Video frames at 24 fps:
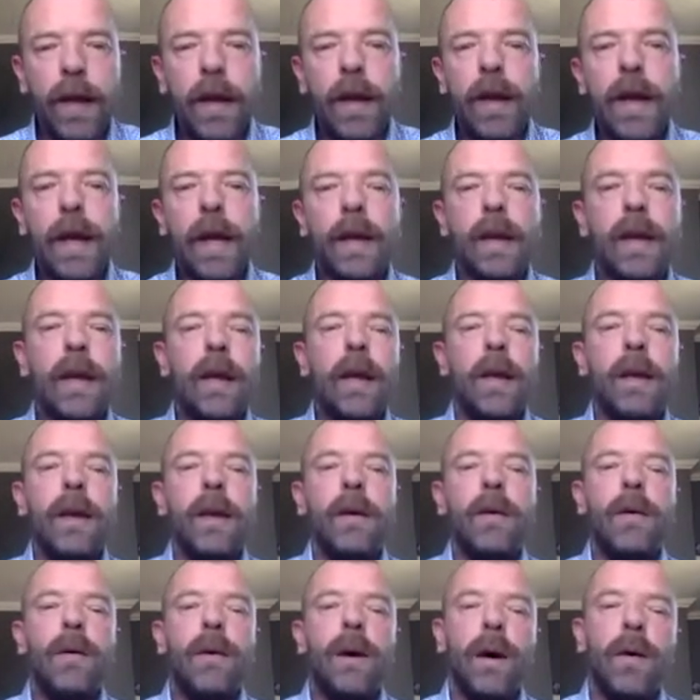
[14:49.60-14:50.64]
And
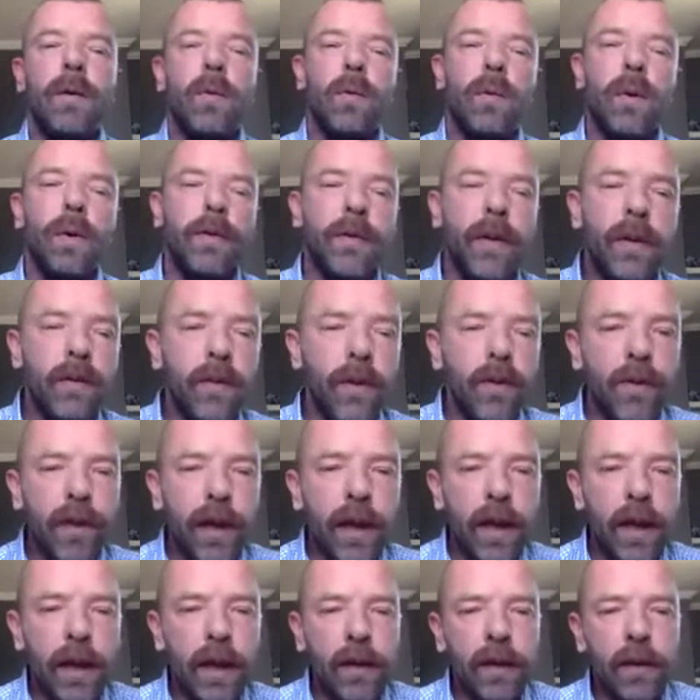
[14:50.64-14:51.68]
what's
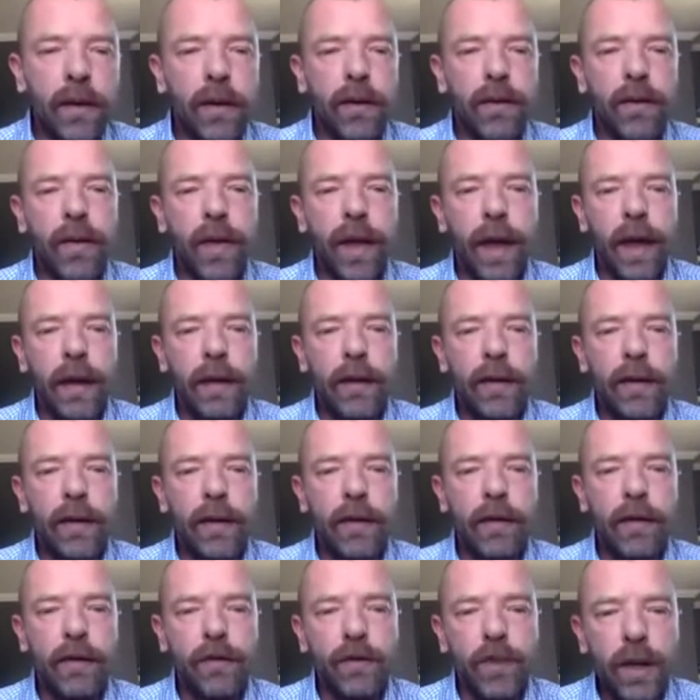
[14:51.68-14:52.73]
interesting here is that
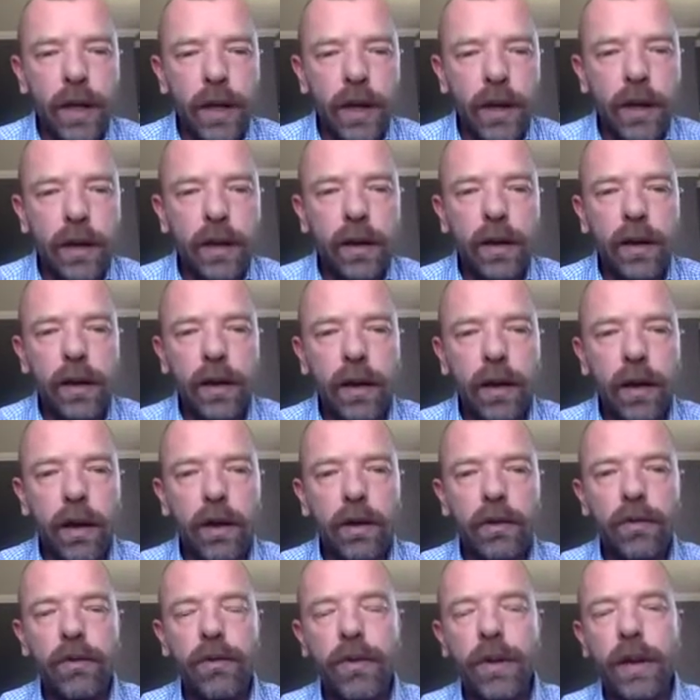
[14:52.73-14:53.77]
this gene, the
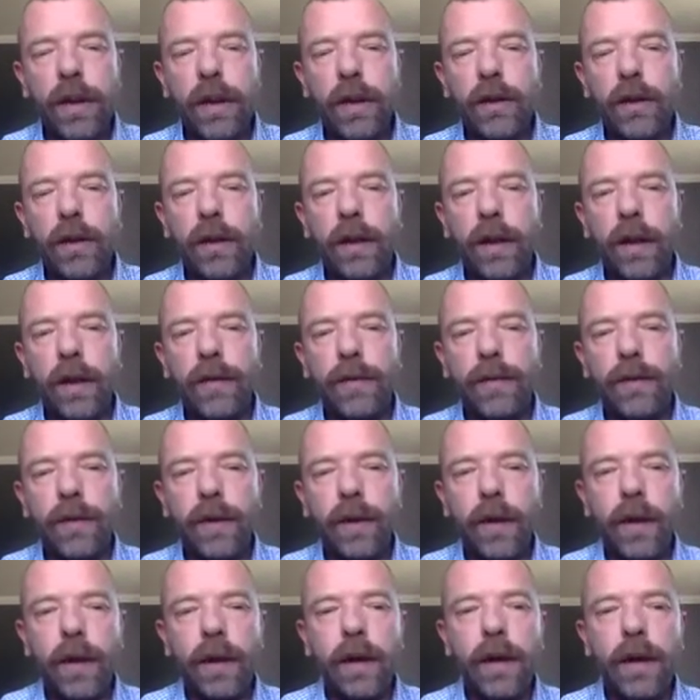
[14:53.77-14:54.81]
large gene on the left,
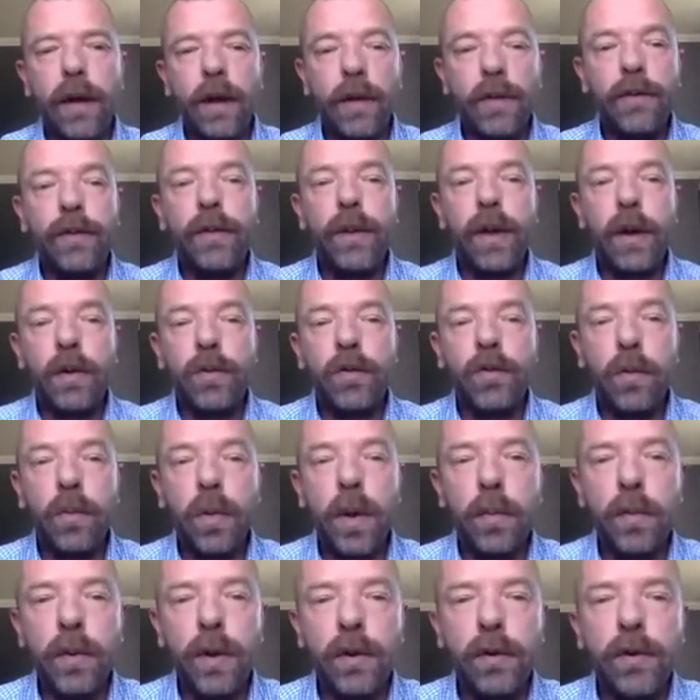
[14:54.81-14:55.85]
is known to
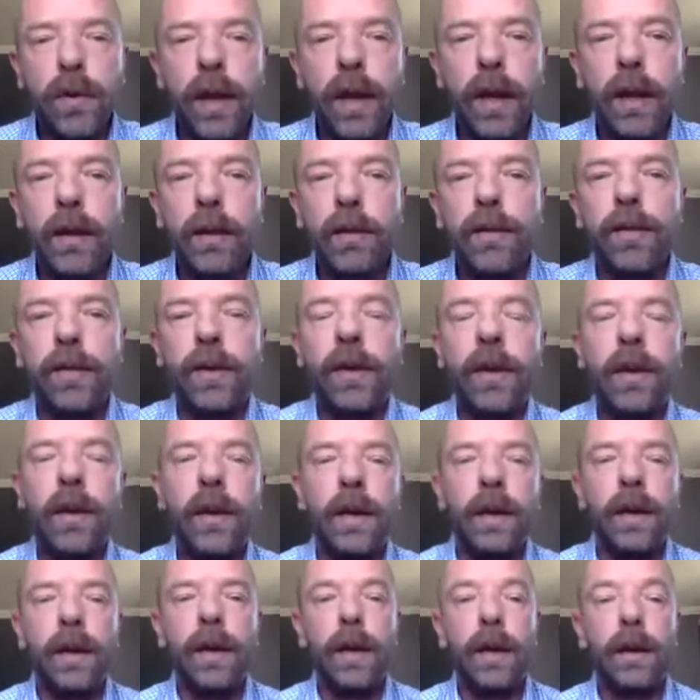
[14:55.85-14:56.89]
be mutated
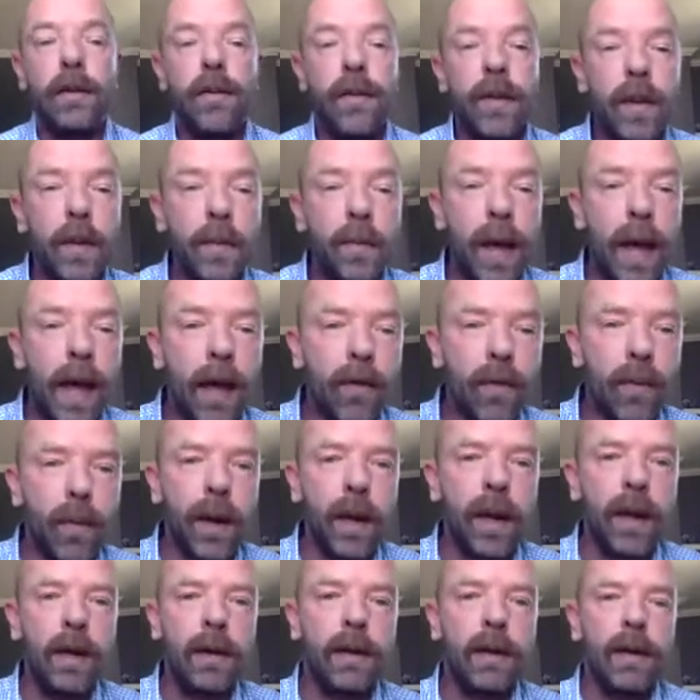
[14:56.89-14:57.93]
and is in the
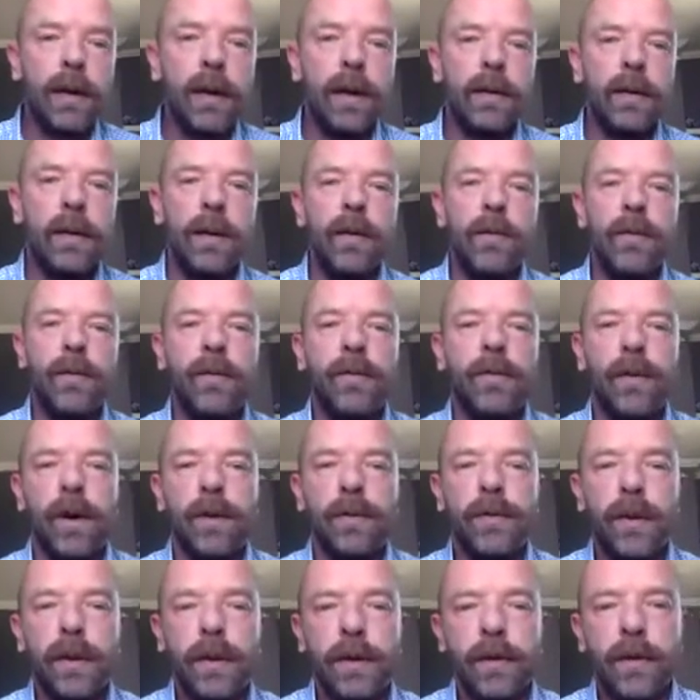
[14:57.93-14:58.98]
pathway that is
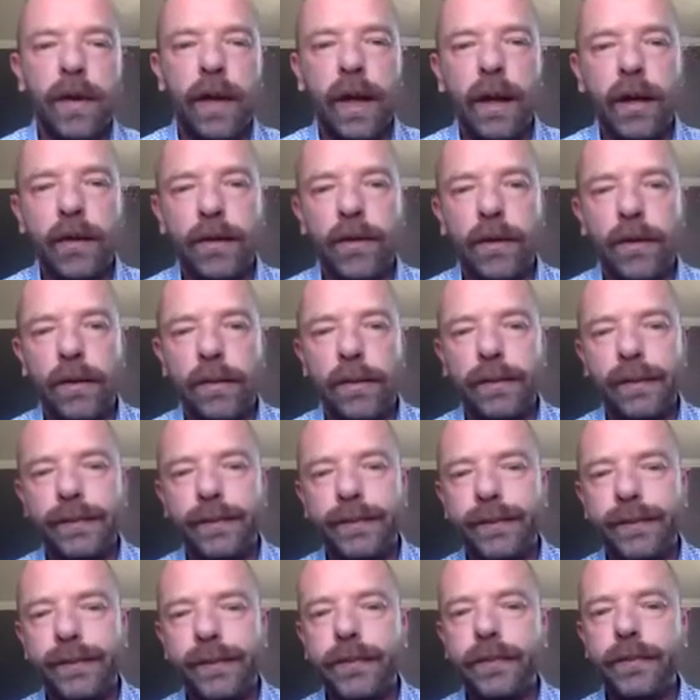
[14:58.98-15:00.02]
involved in this cancer.
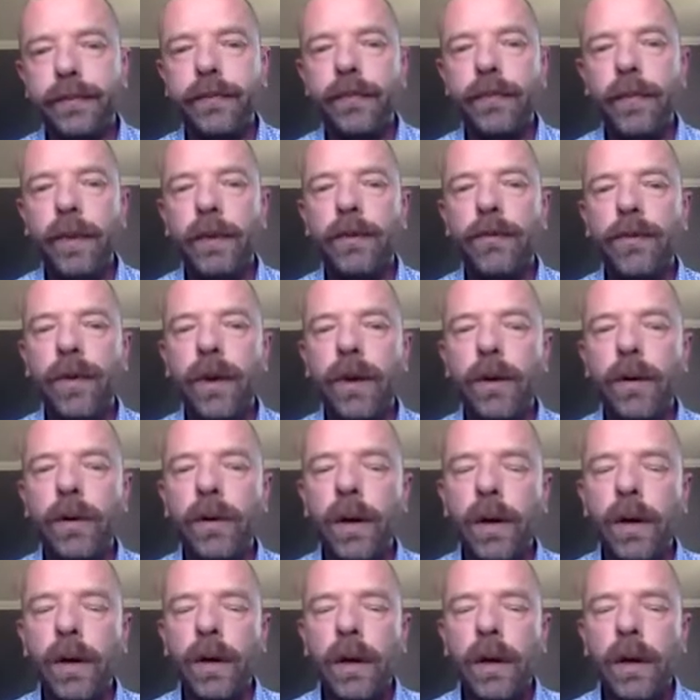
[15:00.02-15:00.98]
So